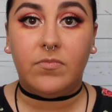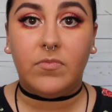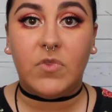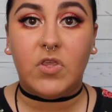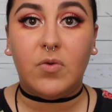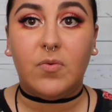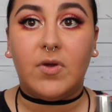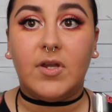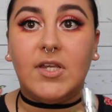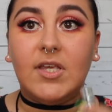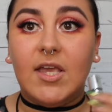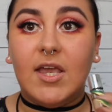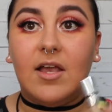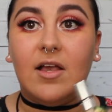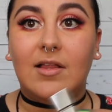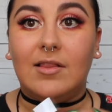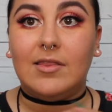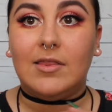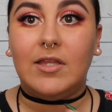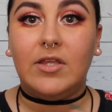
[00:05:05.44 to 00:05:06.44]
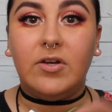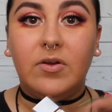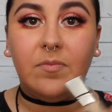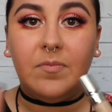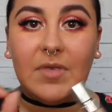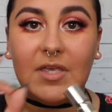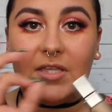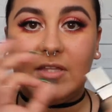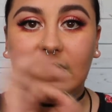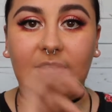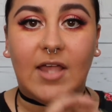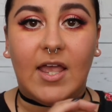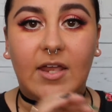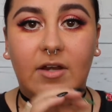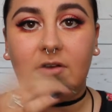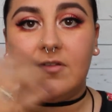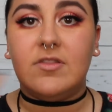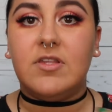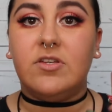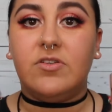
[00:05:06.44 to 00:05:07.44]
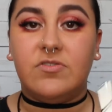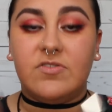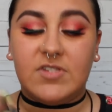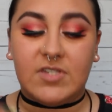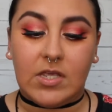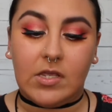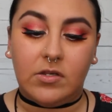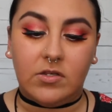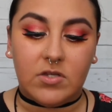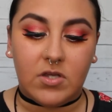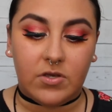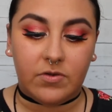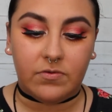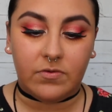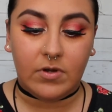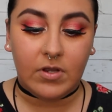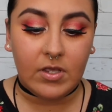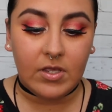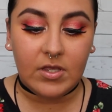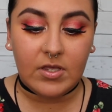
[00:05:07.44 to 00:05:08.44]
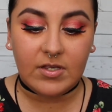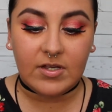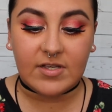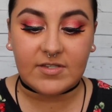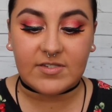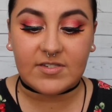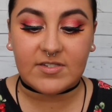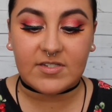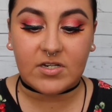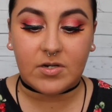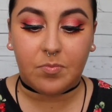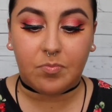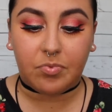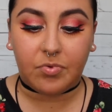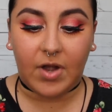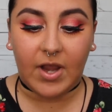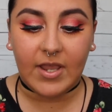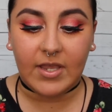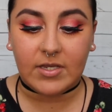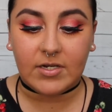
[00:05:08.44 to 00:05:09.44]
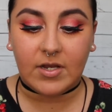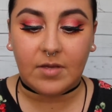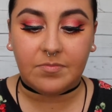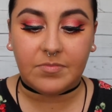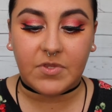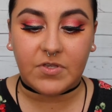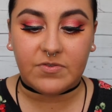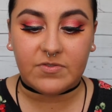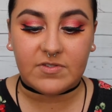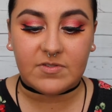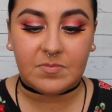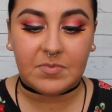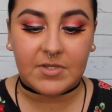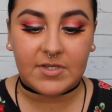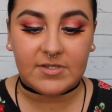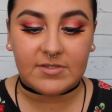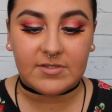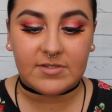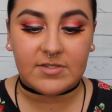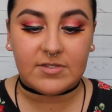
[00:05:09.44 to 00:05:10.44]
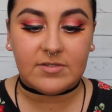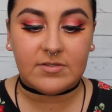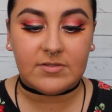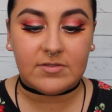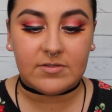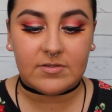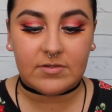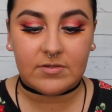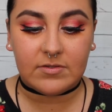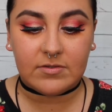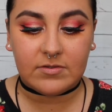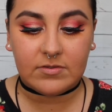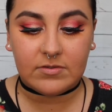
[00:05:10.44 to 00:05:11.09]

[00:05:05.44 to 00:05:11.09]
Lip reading: you want to get a little bit lighter than your skin tone because it's going to brighten up those places.